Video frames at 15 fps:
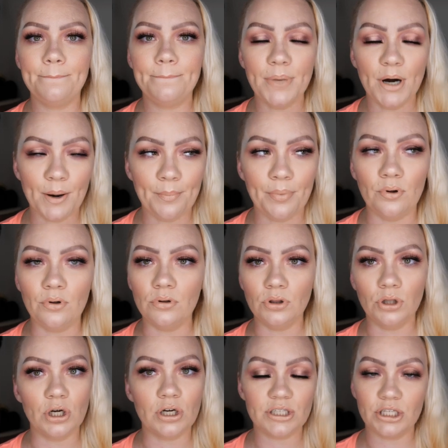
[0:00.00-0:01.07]
purple
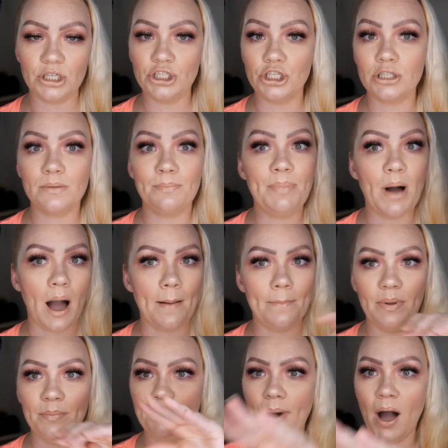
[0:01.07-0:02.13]
looks that just pop
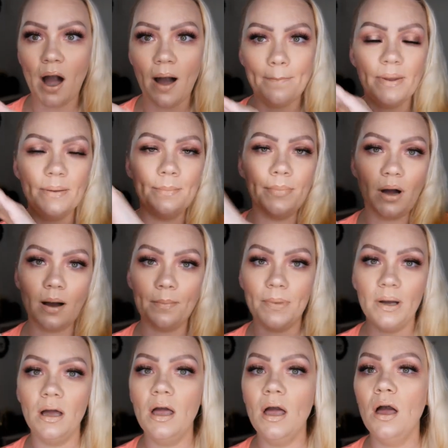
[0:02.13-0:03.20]
and pop and pop,
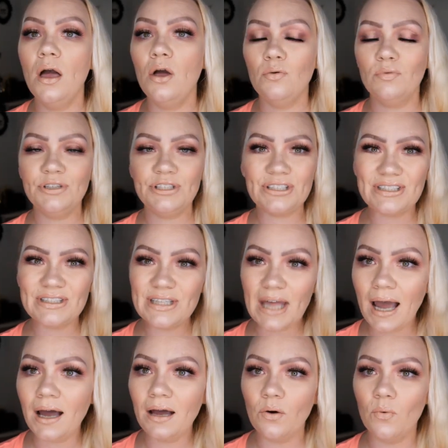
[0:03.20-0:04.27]
which is
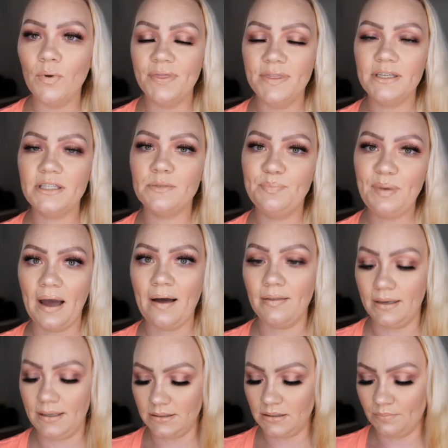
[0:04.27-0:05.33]
not what this
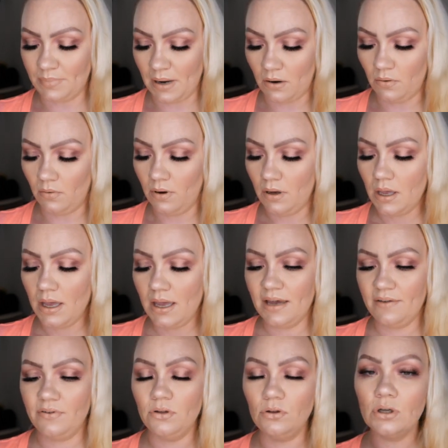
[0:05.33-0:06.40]
palette is about.
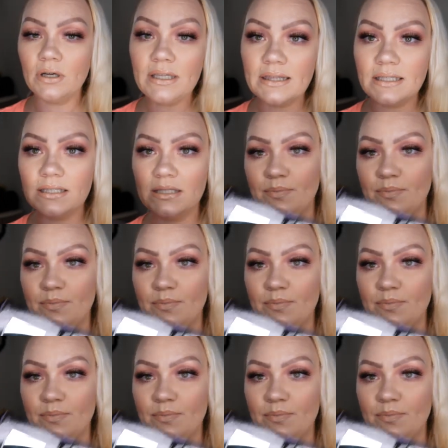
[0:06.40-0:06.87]
If you look at this